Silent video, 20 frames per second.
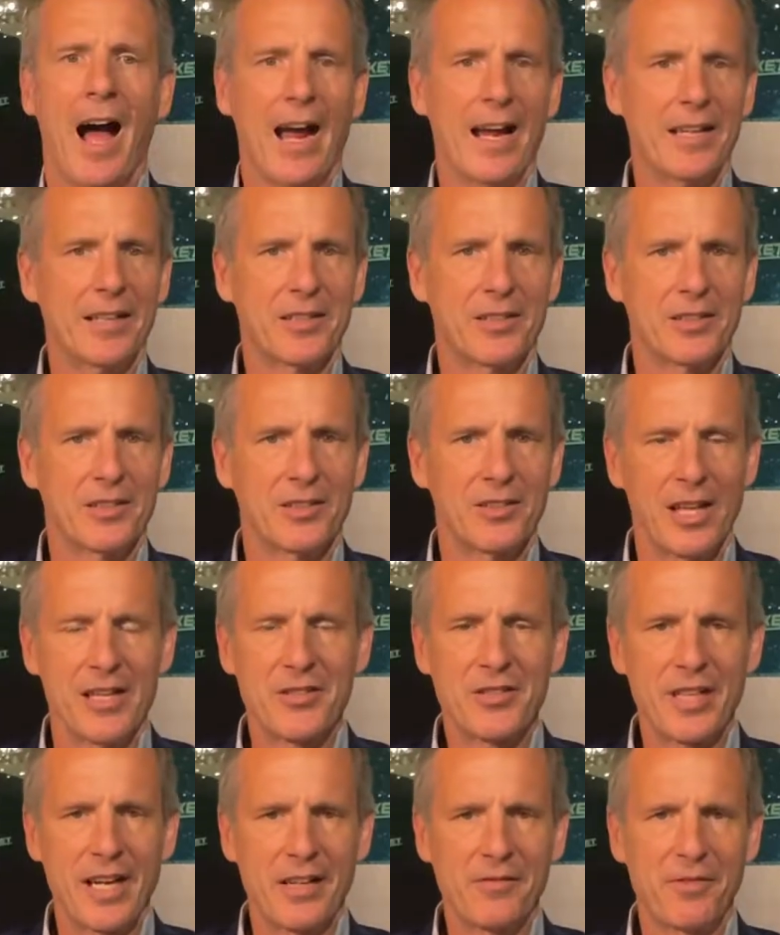Hi, Glenn
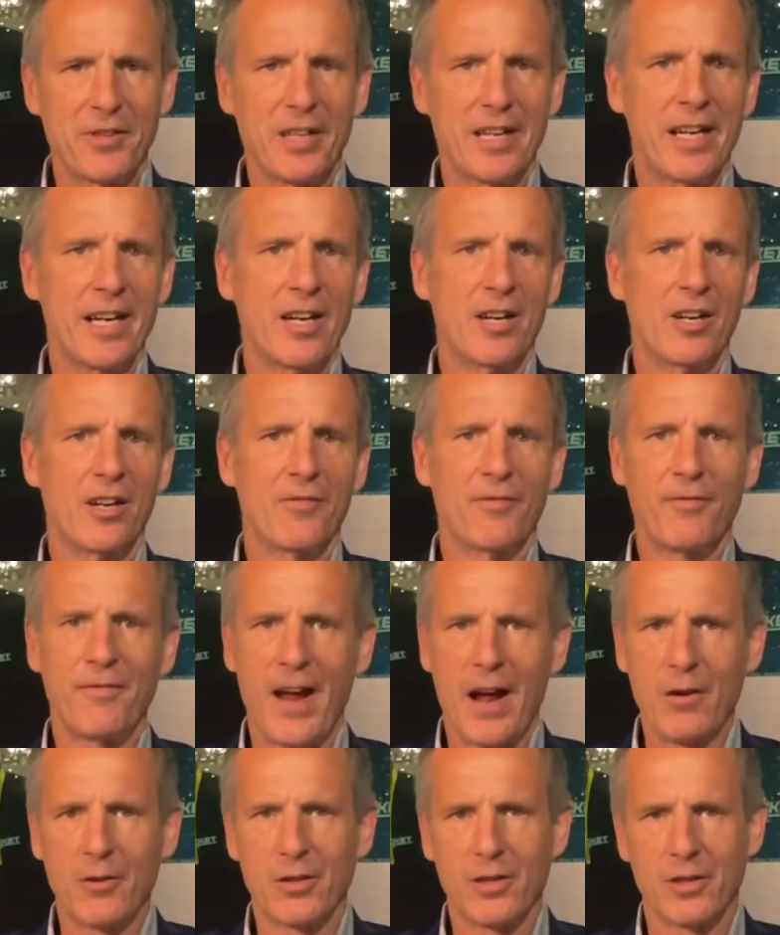Sanford here,
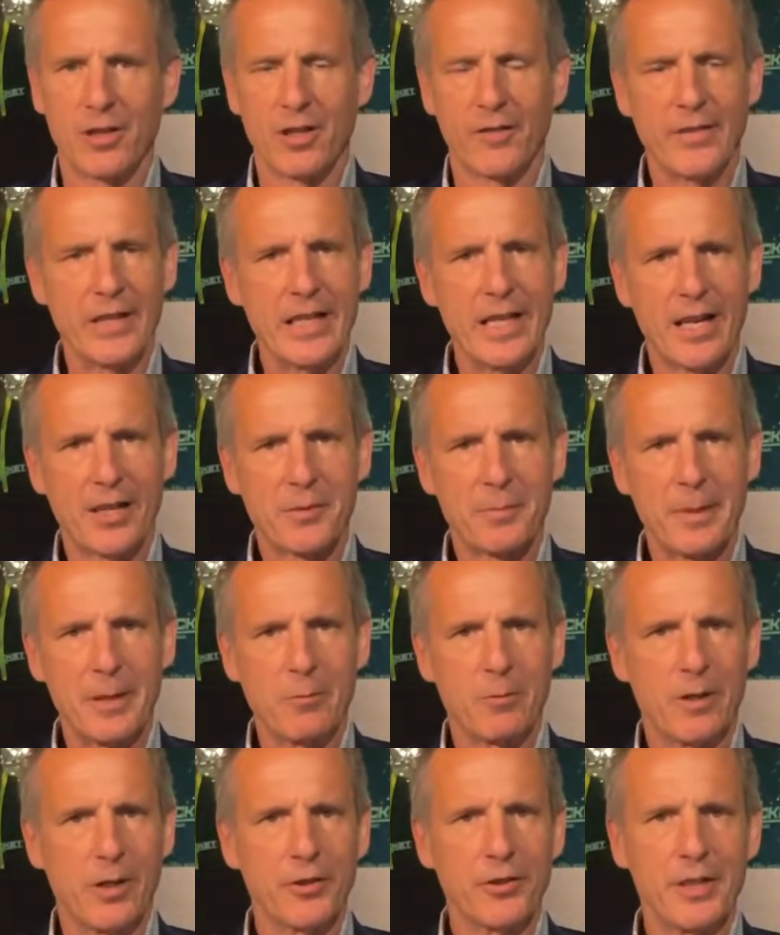founder of
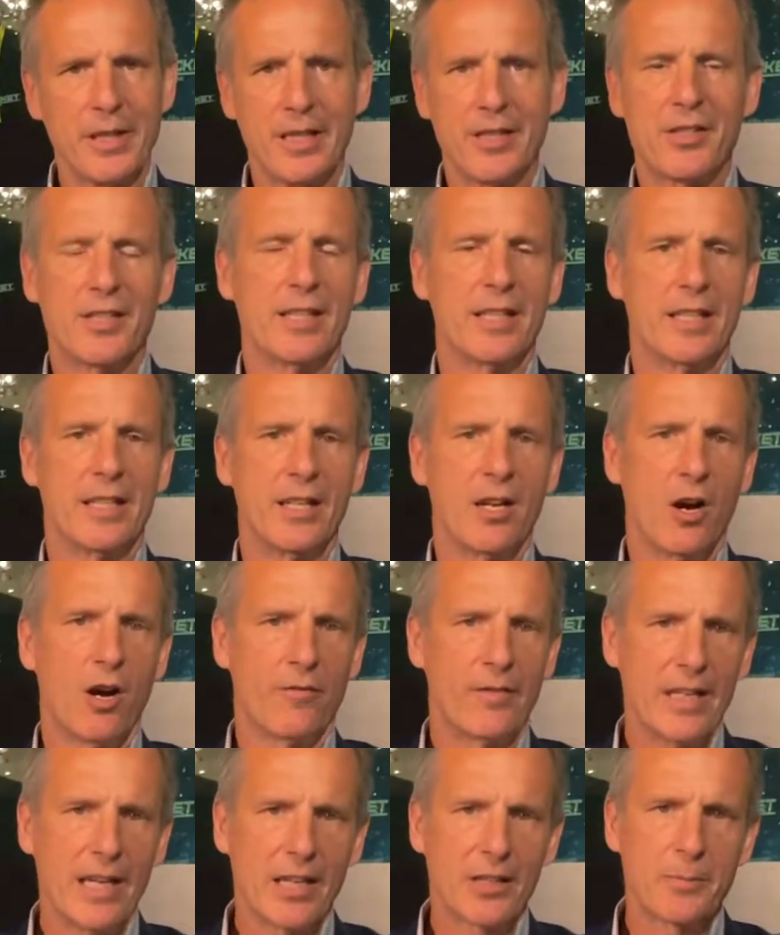eXp Realty,
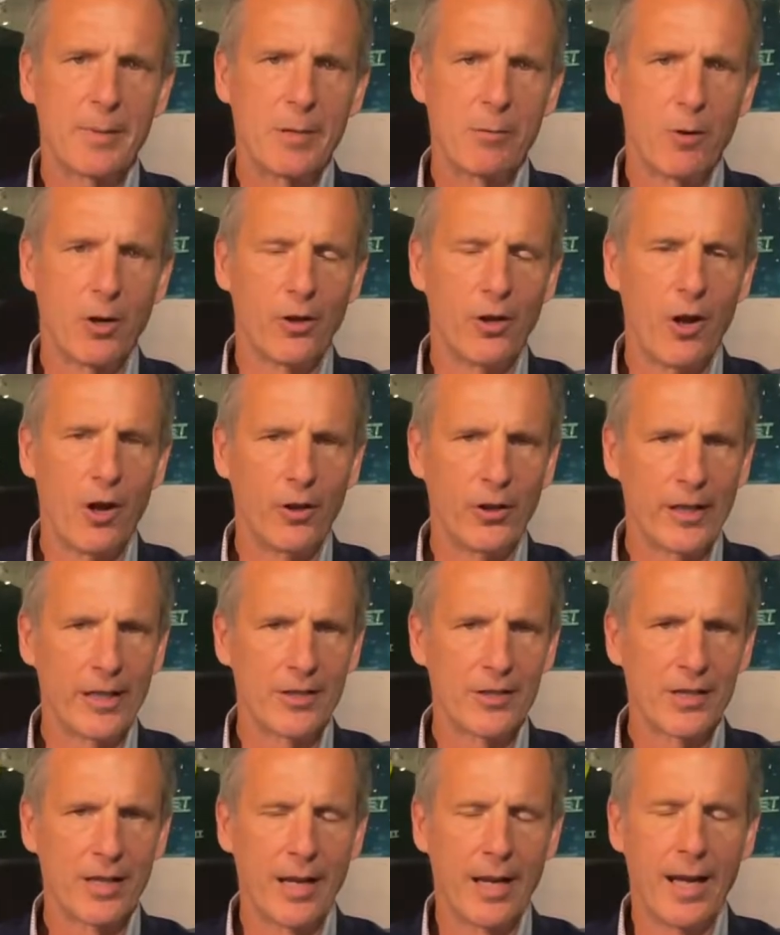CEO of eXp World
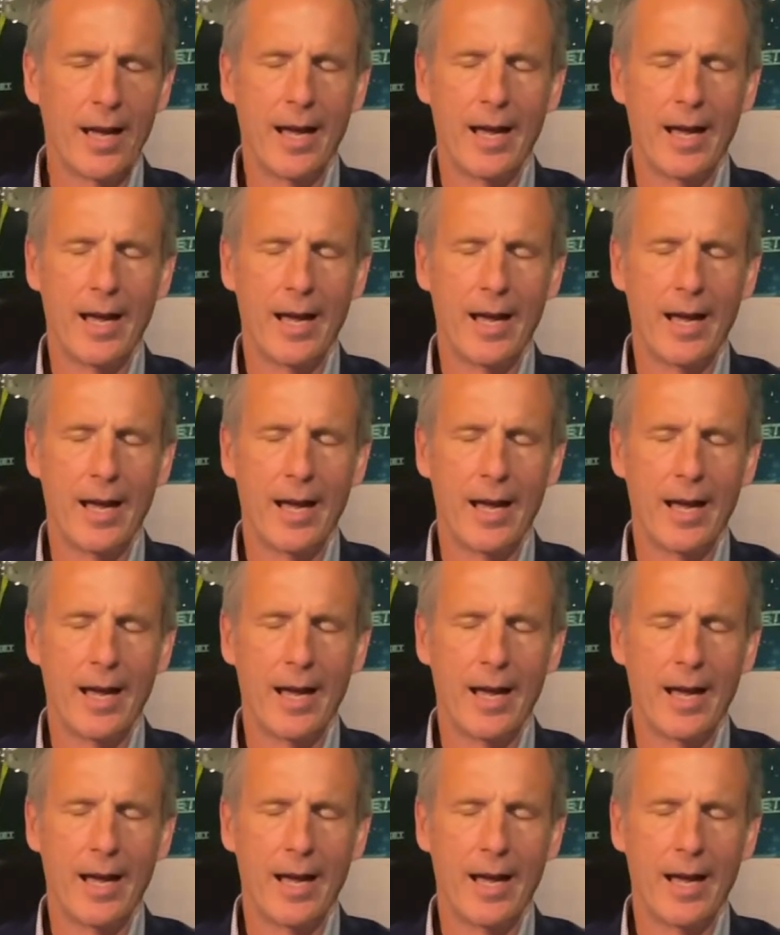Holdings.